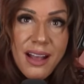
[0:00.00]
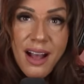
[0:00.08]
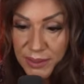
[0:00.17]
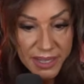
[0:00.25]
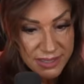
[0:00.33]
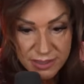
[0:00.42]

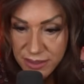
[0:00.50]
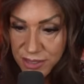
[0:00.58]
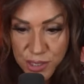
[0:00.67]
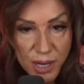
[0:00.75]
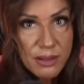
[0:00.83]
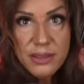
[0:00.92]
Please
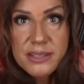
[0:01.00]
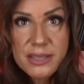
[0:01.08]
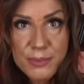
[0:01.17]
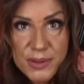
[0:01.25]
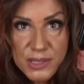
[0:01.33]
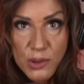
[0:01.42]
share this
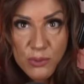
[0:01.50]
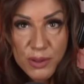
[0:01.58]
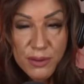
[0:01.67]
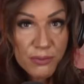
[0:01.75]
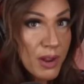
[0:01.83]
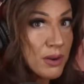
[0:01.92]
episode with
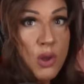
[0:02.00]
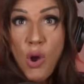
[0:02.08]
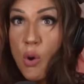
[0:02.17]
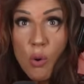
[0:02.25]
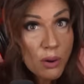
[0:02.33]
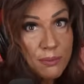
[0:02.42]
a friend,
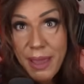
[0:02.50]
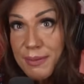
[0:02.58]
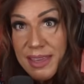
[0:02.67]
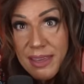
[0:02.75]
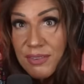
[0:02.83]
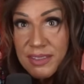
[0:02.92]
or maybe
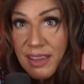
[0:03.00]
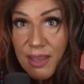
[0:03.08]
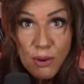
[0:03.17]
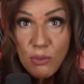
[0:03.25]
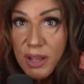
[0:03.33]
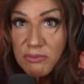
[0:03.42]
even the
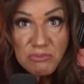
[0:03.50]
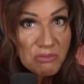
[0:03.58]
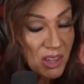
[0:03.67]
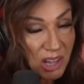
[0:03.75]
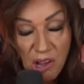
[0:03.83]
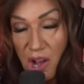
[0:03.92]
other one
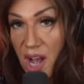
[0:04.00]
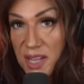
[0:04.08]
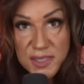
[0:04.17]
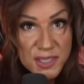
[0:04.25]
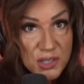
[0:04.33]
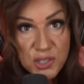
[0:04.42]
that
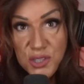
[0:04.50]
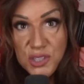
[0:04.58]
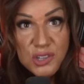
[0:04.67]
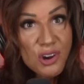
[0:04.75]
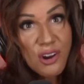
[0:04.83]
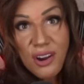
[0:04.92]
caused such a
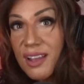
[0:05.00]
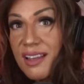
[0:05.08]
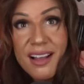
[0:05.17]
stir.